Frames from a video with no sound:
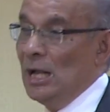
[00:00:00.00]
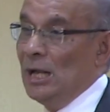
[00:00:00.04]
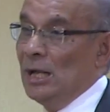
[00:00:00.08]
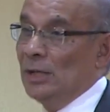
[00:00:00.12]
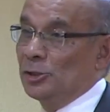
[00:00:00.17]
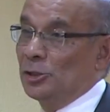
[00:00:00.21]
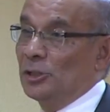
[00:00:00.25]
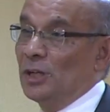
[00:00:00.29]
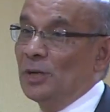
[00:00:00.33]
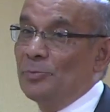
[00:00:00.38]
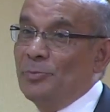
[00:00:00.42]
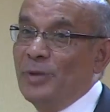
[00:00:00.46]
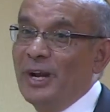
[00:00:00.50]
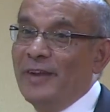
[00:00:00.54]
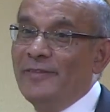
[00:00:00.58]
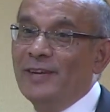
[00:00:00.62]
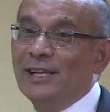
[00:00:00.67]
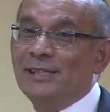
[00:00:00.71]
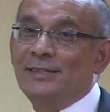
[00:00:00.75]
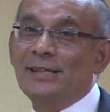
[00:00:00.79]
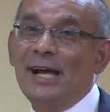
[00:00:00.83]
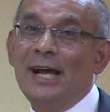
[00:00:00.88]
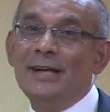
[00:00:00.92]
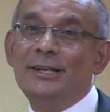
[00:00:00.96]
So the
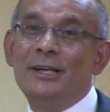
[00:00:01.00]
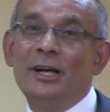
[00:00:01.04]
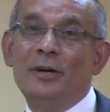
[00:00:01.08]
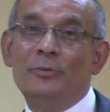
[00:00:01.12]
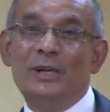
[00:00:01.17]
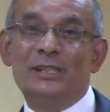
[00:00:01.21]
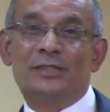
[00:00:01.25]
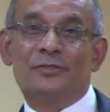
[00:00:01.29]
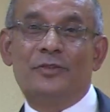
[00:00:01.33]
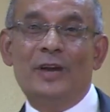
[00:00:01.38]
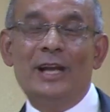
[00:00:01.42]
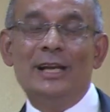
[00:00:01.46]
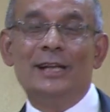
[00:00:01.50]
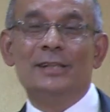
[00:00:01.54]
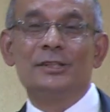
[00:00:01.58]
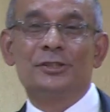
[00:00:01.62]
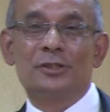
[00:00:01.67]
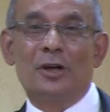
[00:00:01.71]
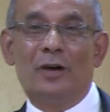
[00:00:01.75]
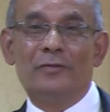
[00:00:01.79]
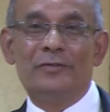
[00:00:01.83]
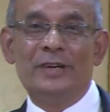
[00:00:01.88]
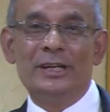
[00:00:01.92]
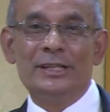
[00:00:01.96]
previous idea of Westphalian
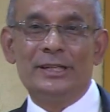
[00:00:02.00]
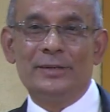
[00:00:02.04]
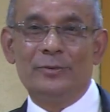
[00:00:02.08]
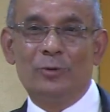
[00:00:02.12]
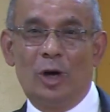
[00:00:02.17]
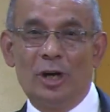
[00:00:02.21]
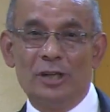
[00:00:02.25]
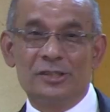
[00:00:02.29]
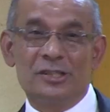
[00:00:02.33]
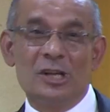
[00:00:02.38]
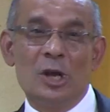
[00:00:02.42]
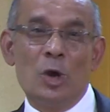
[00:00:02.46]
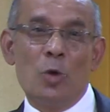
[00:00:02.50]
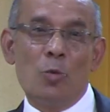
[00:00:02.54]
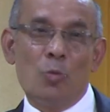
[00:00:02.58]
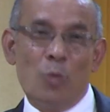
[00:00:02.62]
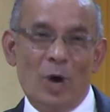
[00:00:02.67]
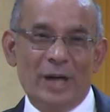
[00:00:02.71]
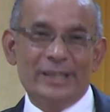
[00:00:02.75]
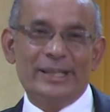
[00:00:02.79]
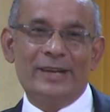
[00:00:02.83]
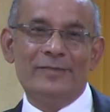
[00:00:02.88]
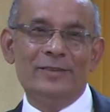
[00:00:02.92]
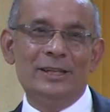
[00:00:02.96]
sovereignty was
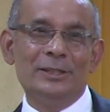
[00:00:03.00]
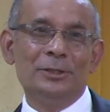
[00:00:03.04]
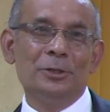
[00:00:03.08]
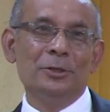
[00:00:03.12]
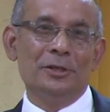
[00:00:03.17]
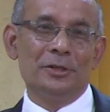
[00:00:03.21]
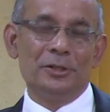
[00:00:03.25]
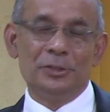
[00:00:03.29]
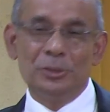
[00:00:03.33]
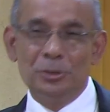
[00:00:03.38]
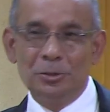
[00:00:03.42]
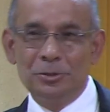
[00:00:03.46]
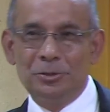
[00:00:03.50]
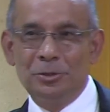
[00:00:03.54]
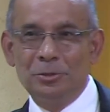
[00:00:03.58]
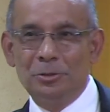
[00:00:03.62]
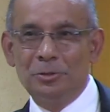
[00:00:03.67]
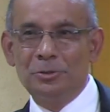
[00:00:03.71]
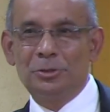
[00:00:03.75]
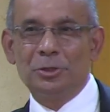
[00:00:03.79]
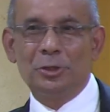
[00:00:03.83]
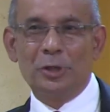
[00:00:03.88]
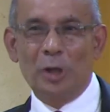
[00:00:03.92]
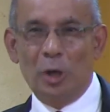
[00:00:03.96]
whatever you
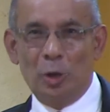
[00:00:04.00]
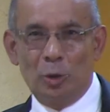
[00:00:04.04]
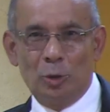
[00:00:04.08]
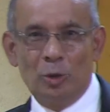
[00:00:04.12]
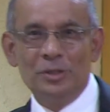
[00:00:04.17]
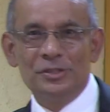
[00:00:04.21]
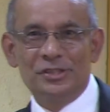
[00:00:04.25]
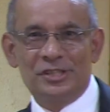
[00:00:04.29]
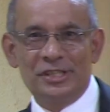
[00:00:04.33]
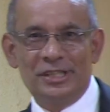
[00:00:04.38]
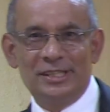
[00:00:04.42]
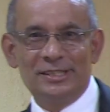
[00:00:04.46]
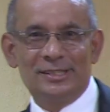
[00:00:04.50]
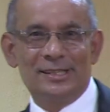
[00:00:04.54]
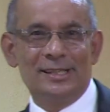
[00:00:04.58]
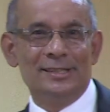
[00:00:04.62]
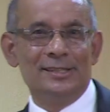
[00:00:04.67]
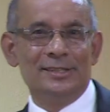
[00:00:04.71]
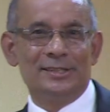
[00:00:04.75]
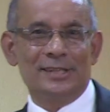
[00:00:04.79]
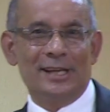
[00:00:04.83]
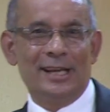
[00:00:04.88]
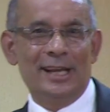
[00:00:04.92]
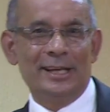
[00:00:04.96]
do to your own
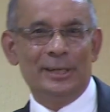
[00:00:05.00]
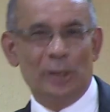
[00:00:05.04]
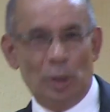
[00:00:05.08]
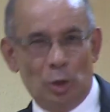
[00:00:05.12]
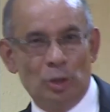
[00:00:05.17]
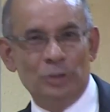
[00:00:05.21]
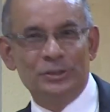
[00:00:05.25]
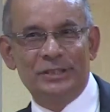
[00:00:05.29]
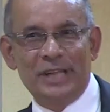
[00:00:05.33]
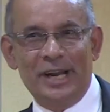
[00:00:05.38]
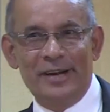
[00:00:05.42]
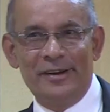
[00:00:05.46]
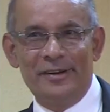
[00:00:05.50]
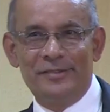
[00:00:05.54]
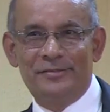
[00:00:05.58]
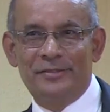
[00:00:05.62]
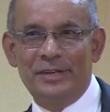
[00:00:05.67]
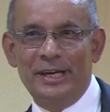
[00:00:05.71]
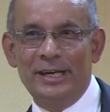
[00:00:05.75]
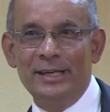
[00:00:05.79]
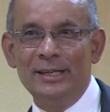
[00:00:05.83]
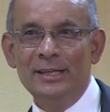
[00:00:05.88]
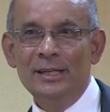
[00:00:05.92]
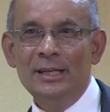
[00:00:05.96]
citizens in your own
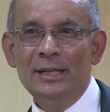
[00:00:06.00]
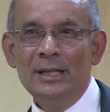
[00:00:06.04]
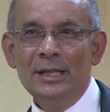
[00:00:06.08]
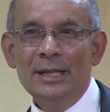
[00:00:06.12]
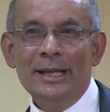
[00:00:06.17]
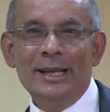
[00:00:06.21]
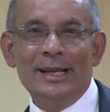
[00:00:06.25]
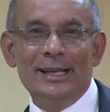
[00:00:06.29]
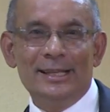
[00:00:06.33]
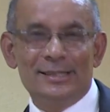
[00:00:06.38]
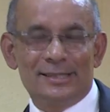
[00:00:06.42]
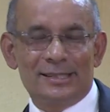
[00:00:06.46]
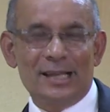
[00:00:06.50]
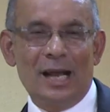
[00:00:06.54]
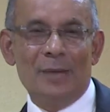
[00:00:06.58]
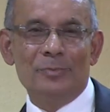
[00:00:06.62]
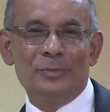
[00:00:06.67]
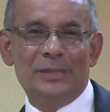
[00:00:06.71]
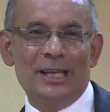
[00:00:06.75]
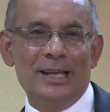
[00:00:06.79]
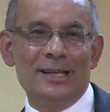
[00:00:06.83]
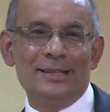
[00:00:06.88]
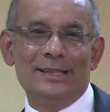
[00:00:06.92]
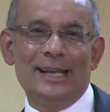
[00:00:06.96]
territory is
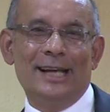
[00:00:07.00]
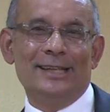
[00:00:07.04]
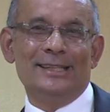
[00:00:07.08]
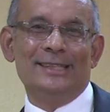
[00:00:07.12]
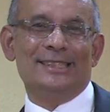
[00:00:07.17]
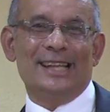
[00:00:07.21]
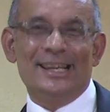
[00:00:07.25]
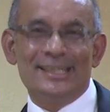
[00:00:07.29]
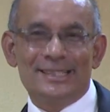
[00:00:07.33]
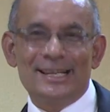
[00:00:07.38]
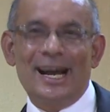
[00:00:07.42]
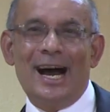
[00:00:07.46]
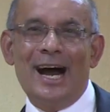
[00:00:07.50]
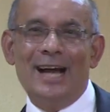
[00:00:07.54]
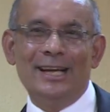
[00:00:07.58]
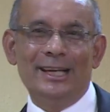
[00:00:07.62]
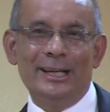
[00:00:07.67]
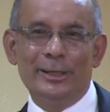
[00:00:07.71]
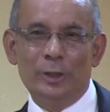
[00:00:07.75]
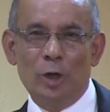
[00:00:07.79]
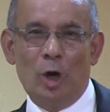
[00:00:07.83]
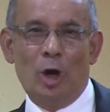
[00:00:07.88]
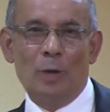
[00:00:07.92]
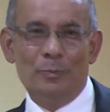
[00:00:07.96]
something that is
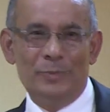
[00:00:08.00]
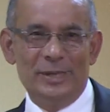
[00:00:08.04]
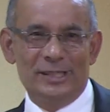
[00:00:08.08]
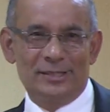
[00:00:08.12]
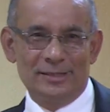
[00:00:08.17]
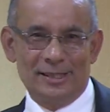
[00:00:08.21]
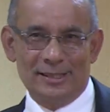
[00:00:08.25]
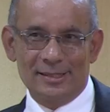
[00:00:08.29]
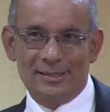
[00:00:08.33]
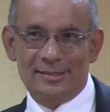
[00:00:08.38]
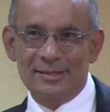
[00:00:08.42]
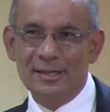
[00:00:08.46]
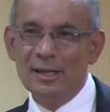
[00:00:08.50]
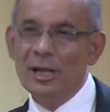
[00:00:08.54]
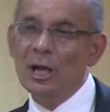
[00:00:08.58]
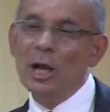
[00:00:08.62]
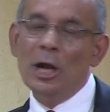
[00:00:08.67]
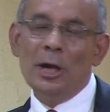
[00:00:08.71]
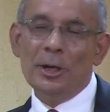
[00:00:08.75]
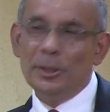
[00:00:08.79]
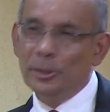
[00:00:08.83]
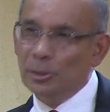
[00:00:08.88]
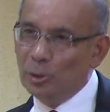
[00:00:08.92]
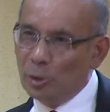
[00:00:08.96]
entirely your business.
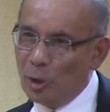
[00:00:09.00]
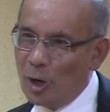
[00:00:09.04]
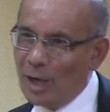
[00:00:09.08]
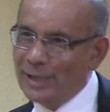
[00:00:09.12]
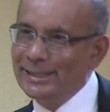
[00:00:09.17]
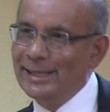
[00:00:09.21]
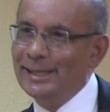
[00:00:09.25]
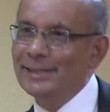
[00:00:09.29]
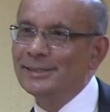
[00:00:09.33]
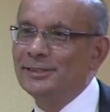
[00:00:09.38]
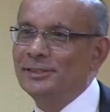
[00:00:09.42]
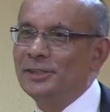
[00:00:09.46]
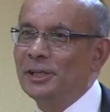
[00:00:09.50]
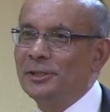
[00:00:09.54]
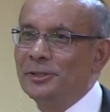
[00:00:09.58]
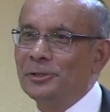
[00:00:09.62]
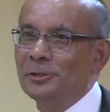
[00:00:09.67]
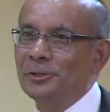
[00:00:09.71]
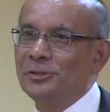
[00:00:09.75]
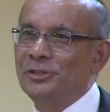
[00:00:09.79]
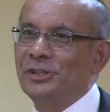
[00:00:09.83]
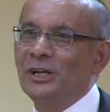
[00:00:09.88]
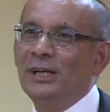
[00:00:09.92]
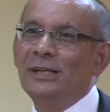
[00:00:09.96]
No other
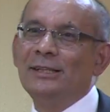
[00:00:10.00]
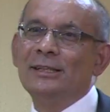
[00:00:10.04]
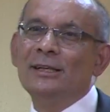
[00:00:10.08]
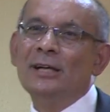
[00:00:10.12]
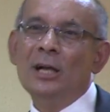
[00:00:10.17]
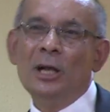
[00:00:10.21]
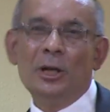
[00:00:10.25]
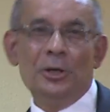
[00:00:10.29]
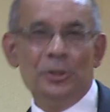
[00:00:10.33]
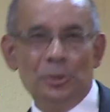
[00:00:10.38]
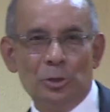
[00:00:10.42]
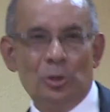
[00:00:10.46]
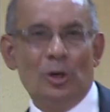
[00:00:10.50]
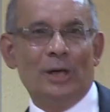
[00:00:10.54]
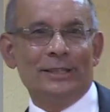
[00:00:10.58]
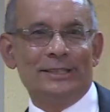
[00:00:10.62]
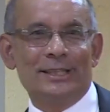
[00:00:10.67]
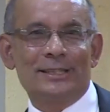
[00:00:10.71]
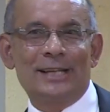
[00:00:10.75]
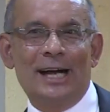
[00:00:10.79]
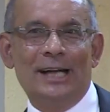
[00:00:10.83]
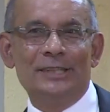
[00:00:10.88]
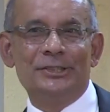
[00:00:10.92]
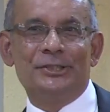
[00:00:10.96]
institution, no
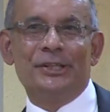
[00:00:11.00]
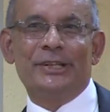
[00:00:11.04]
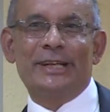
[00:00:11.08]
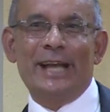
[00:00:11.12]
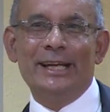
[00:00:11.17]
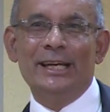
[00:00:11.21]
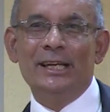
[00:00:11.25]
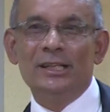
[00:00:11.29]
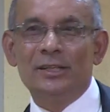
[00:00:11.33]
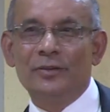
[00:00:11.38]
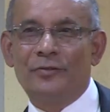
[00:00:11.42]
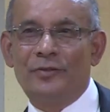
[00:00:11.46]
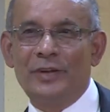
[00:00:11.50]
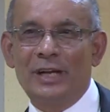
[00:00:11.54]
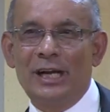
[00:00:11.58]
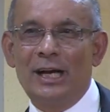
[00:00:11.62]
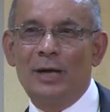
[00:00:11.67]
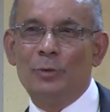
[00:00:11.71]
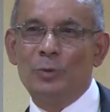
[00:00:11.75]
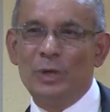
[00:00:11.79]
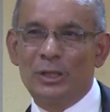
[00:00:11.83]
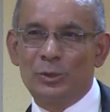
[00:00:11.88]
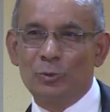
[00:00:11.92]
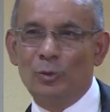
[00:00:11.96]
other country can
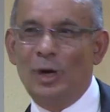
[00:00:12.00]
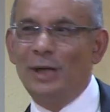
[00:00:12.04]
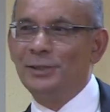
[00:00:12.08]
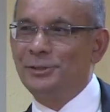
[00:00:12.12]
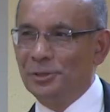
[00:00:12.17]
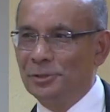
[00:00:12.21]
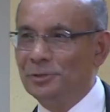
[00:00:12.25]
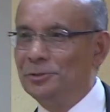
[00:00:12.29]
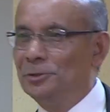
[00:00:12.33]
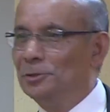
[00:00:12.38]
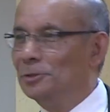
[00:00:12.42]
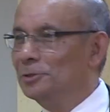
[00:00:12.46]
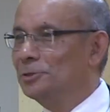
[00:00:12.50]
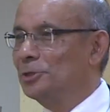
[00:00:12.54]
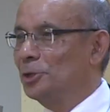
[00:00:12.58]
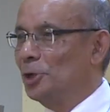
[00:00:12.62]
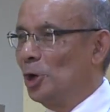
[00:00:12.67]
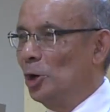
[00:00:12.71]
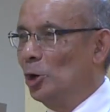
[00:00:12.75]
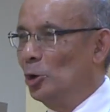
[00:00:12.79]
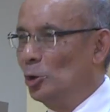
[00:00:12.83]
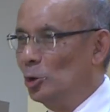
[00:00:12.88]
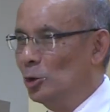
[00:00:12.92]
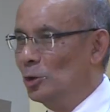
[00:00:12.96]
interfere with what you do to
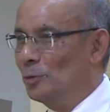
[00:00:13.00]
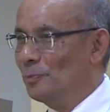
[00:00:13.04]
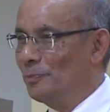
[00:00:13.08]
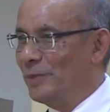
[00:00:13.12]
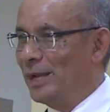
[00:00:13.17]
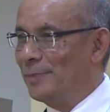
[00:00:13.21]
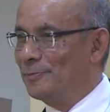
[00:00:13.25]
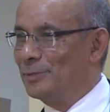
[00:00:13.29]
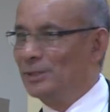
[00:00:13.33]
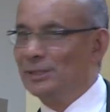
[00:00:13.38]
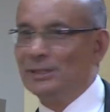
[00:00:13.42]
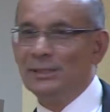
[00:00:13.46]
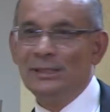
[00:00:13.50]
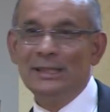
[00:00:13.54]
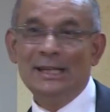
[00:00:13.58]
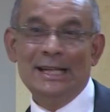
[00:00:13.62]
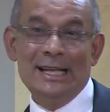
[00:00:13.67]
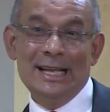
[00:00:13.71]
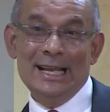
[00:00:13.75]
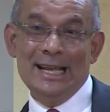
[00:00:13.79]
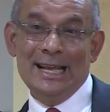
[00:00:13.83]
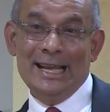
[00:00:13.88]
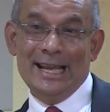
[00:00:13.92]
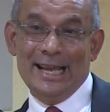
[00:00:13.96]
your own people
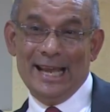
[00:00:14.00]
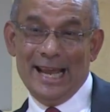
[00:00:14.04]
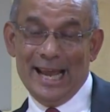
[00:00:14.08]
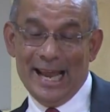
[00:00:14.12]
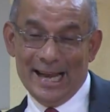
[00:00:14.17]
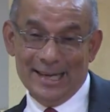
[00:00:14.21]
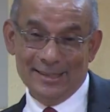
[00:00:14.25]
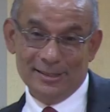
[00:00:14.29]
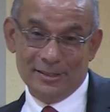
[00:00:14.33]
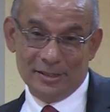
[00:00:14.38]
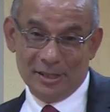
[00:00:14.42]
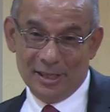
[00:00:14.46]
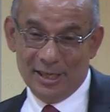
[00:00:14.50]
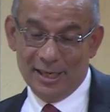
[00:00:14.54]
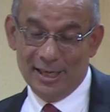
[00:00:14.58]
and